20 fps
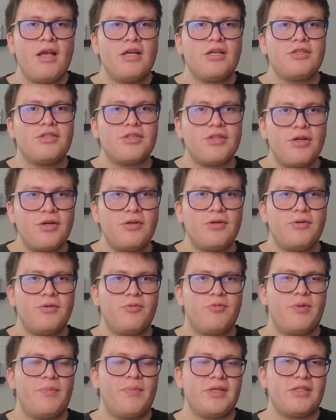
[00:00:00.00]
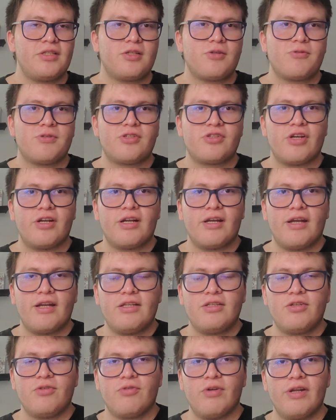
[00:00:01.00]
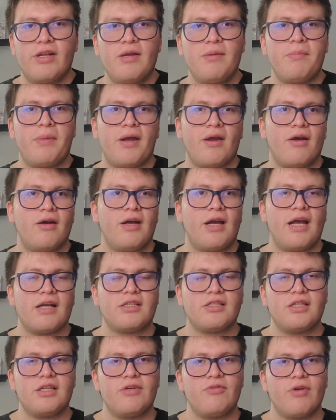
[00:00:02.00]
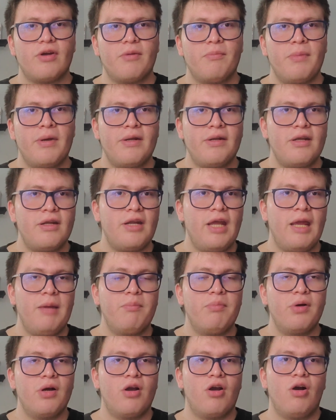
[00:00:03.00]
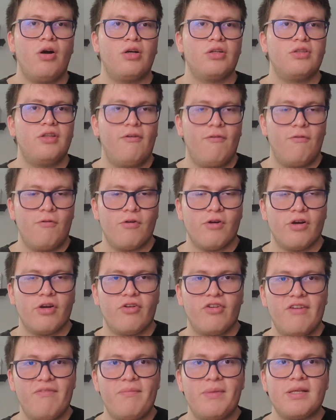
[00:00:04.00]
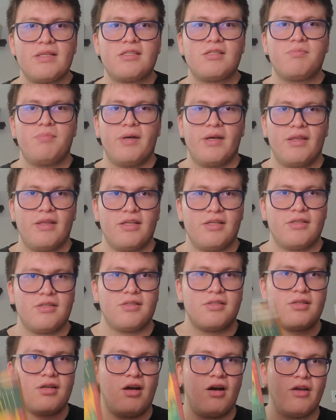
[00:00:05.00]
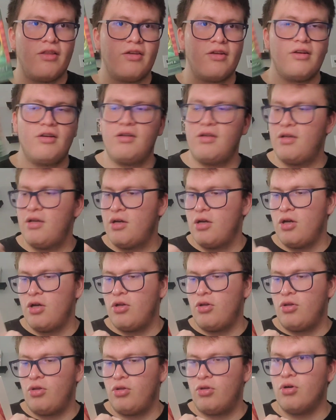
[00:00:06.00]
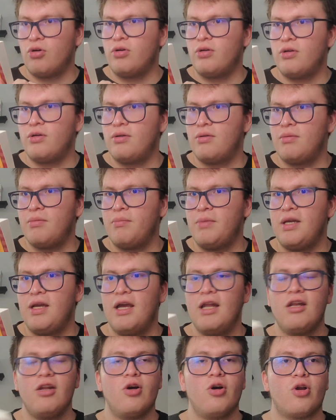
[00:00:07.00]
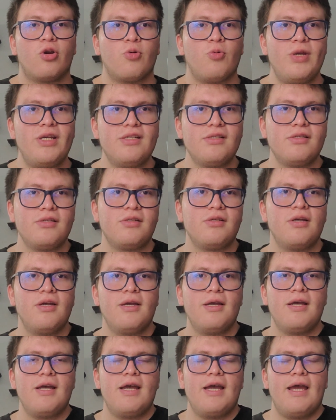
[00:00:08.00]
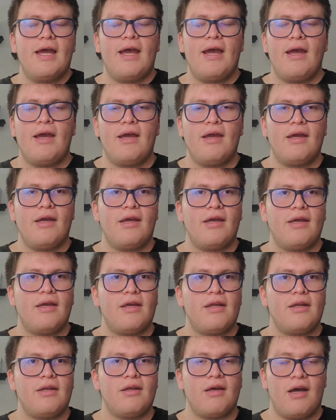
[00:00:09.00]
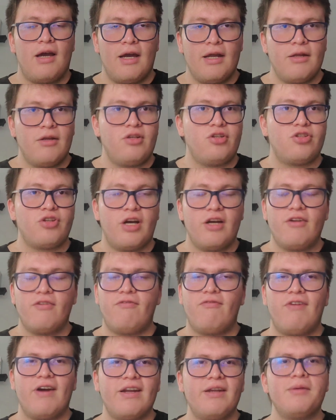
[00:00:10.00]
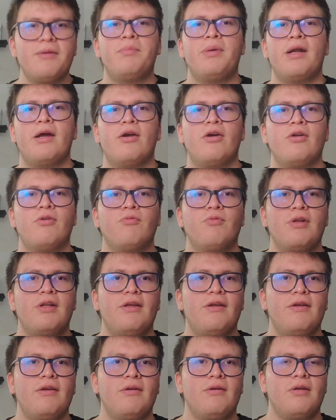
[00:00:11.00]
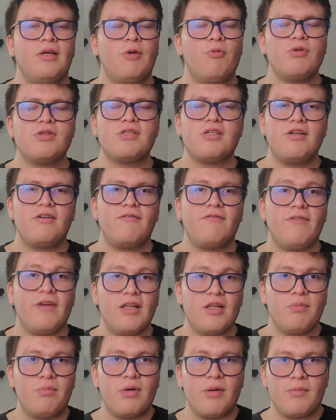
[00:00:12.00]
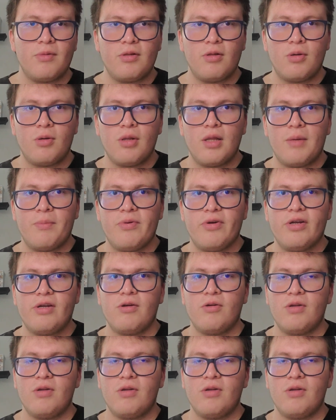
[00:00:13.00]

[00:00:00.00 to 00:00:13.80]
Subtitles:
So when my sister was trying to get into reading, my aunt actually recommended a book called The Four Agreements by this author, Don Miguel Ruiz. And I tried to find it, but I couldn't really, it wasn't available at my local library,